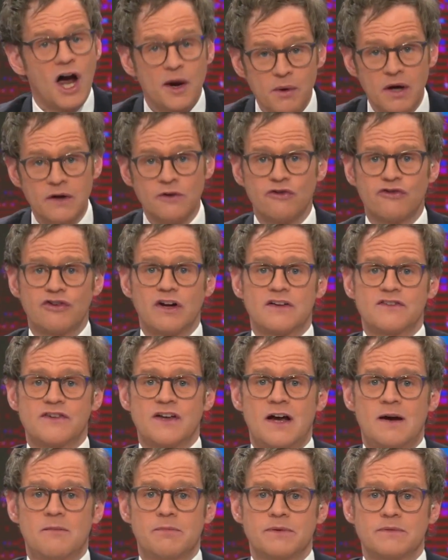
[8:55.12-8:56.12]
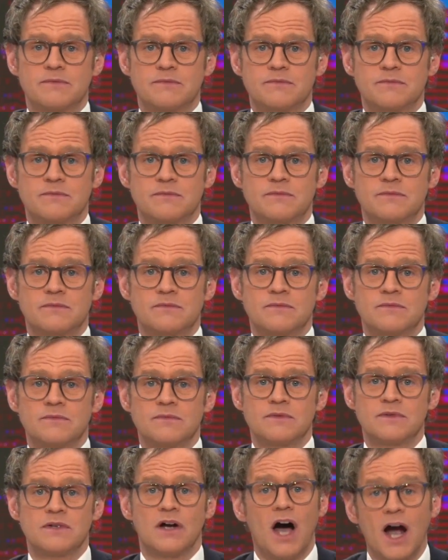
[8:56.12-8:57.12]
I won't shut up.
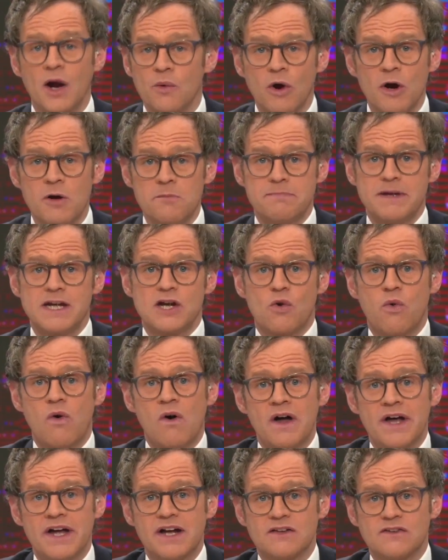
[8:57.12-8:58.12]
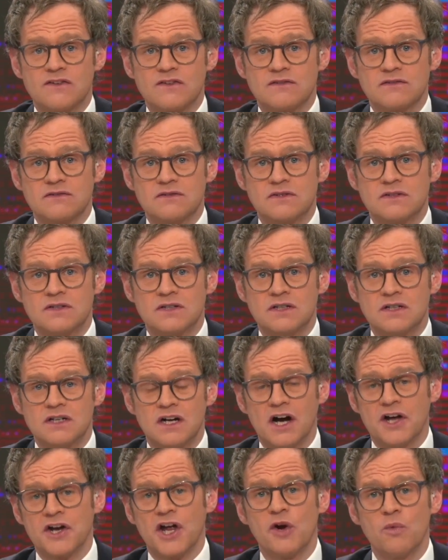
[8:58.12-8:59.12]
I won't be quiet.
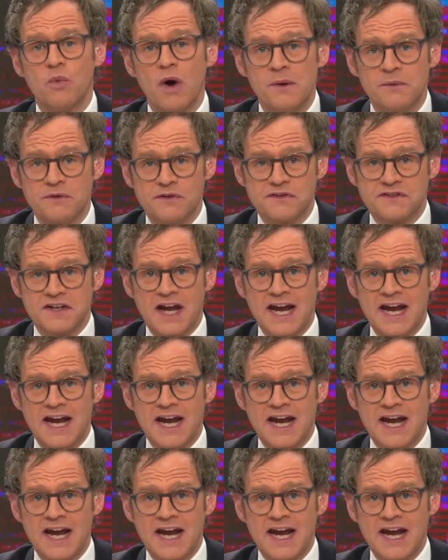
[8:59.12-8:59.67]
And I won't